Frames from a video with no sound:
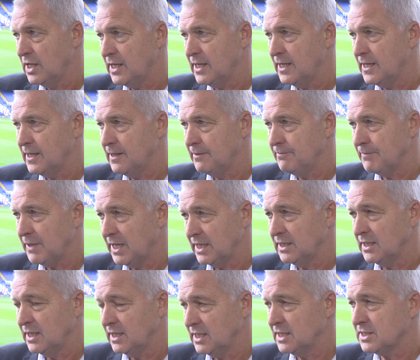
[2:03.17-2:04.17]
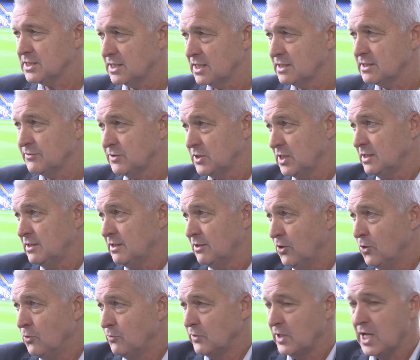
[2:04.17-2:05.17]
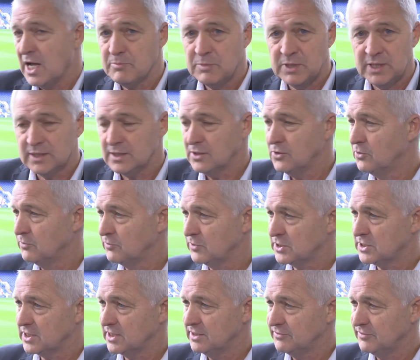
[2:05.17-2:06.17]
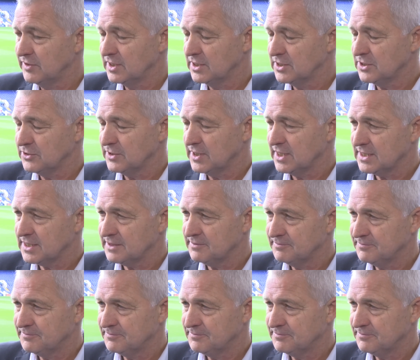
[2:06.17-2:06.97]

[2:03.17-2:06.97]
As I've said, hopefully I'm here to hopefully see the Villa do that.